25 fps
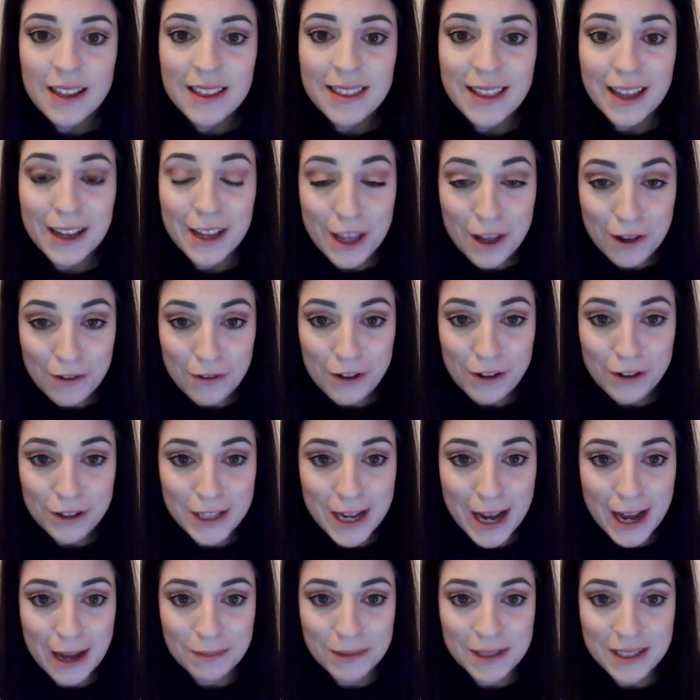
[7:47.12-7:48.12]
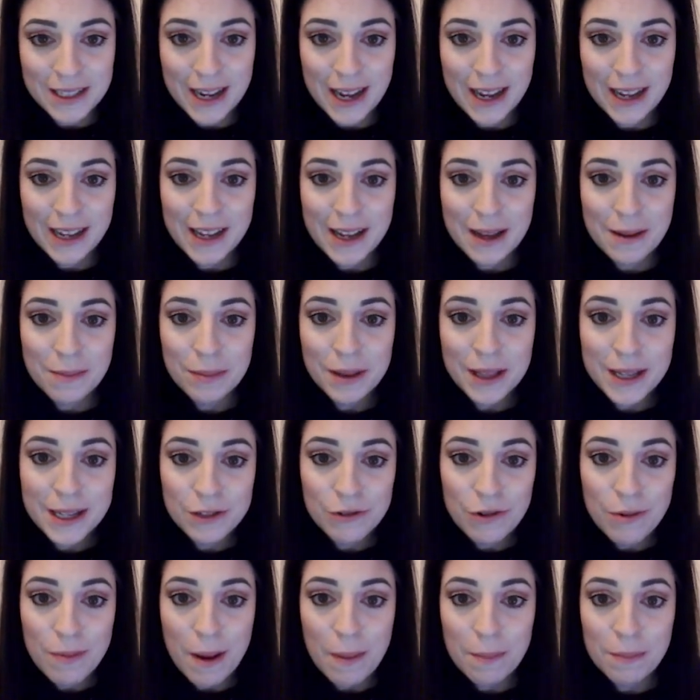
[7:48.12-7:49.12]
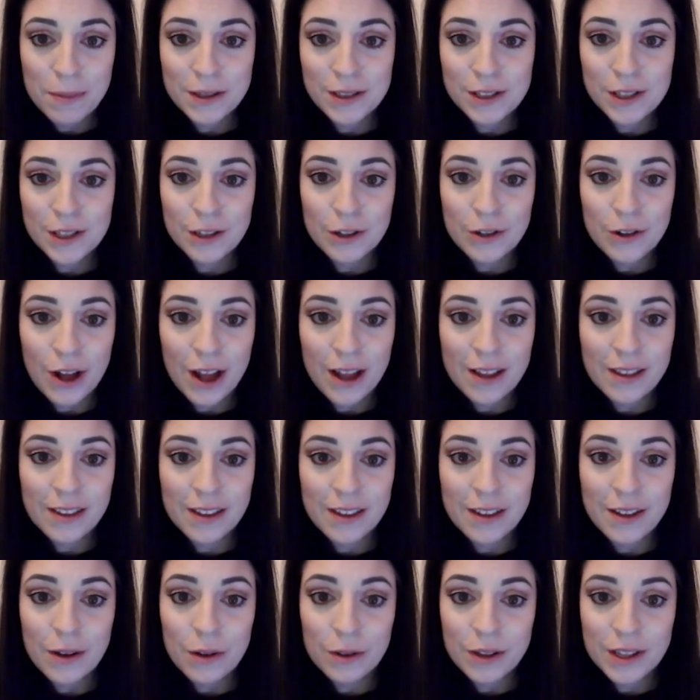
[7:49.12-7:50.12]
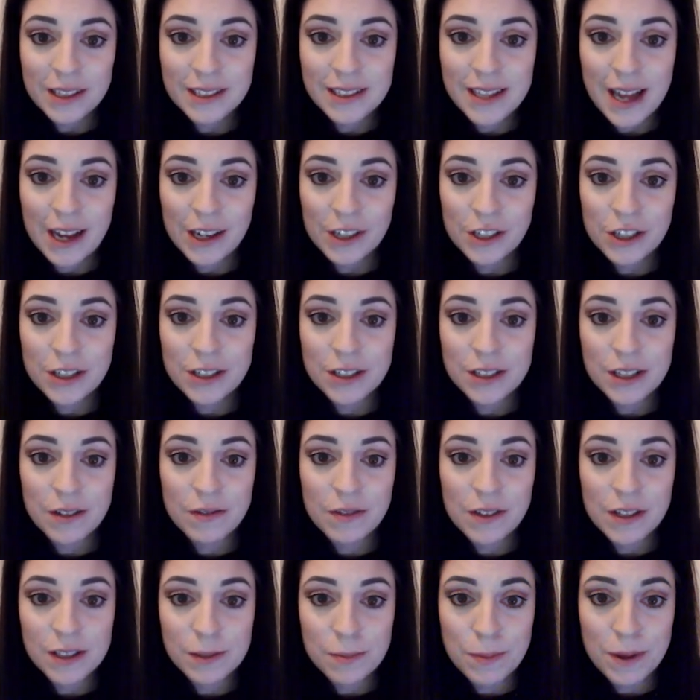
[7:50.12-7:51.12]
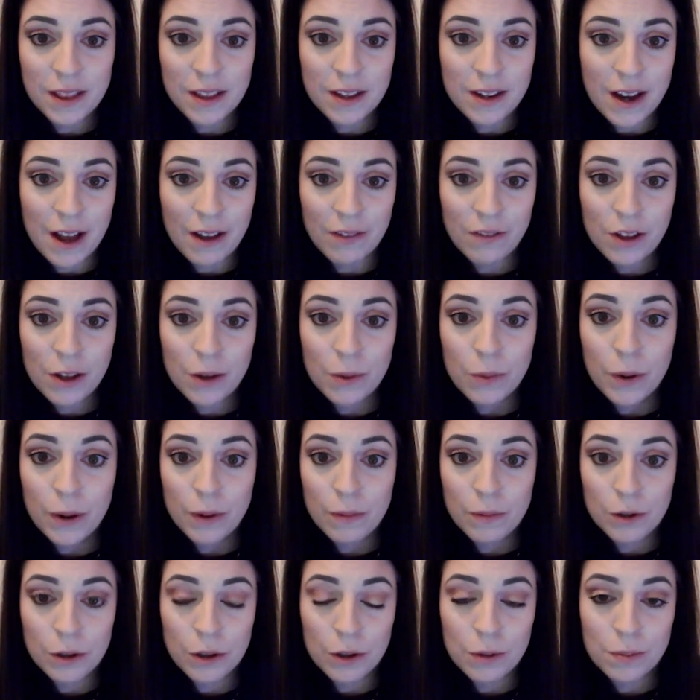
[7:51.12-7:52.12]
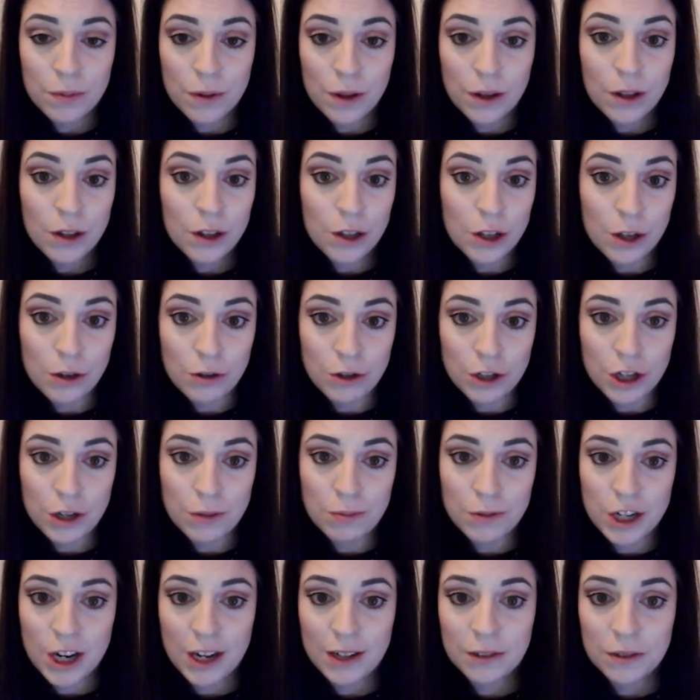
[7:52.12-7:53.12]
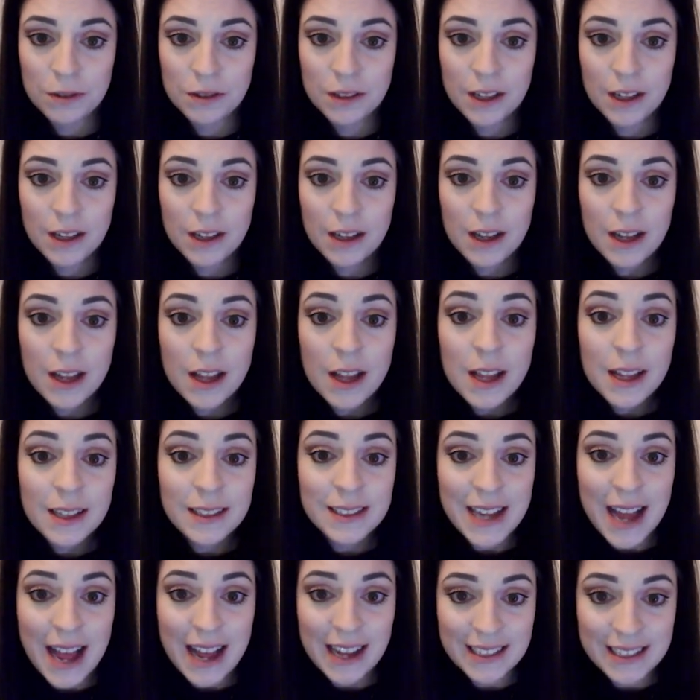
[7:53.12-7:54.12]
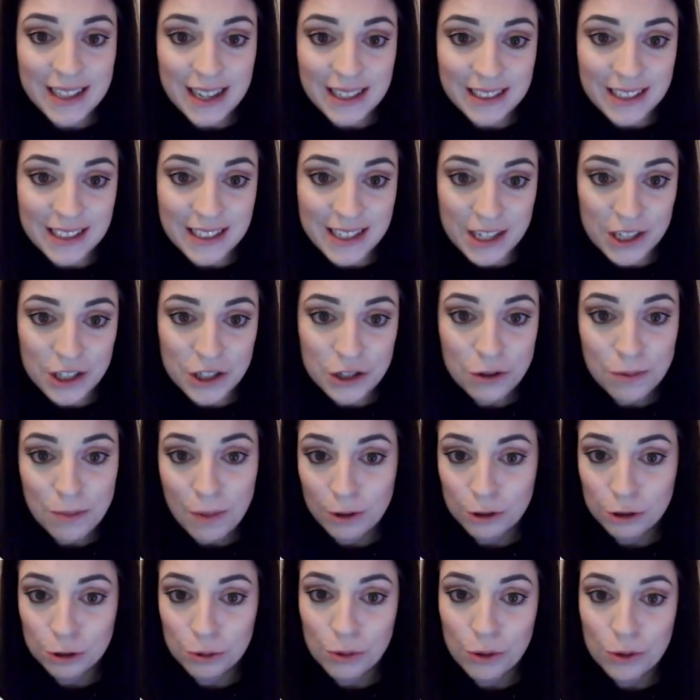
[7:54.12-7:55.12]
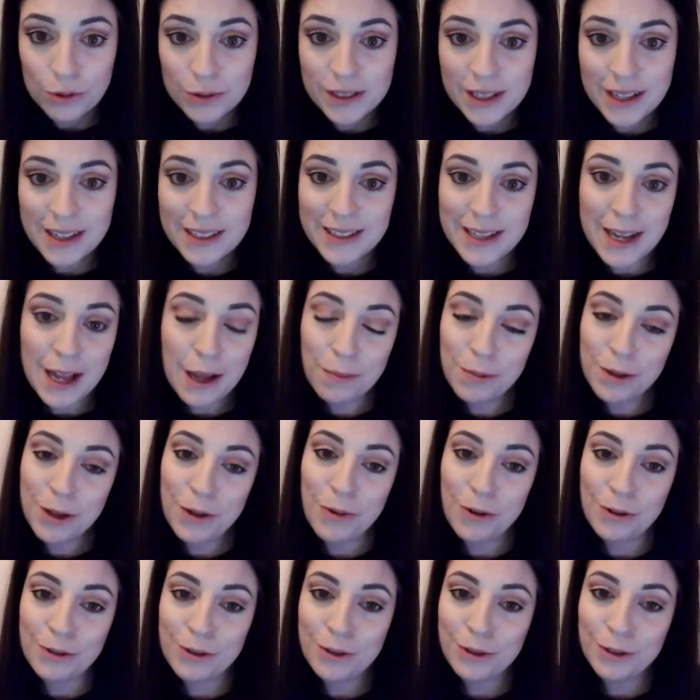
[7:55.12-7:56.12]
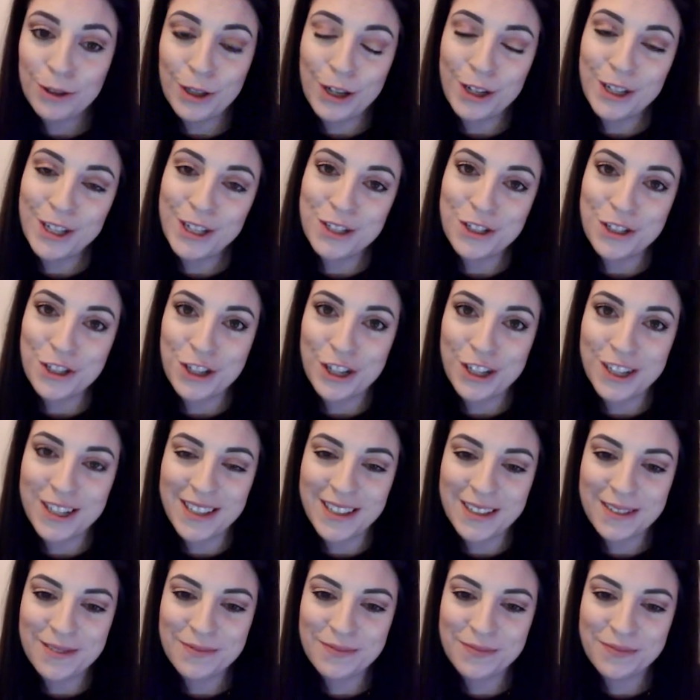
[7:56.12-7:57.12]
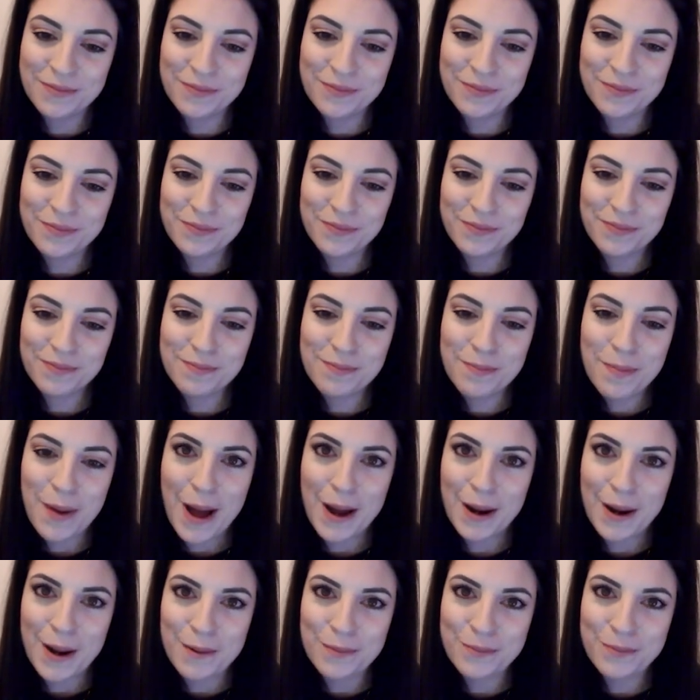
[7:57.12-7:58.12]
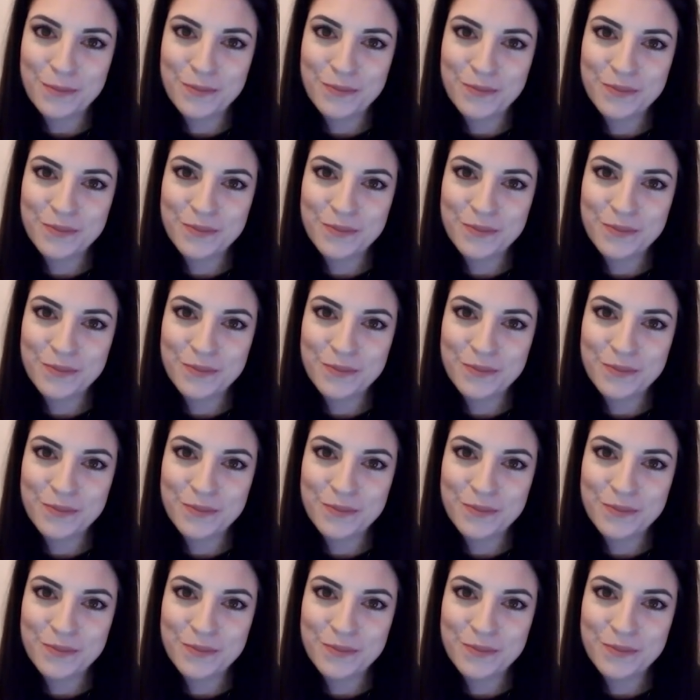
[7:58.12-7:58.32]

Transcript: Thank you for your time today and please remember to look at the other sections of the Smith & Nephew Wound Club YouTube channel to access additional modules and to help you on your learning journey. Bye now.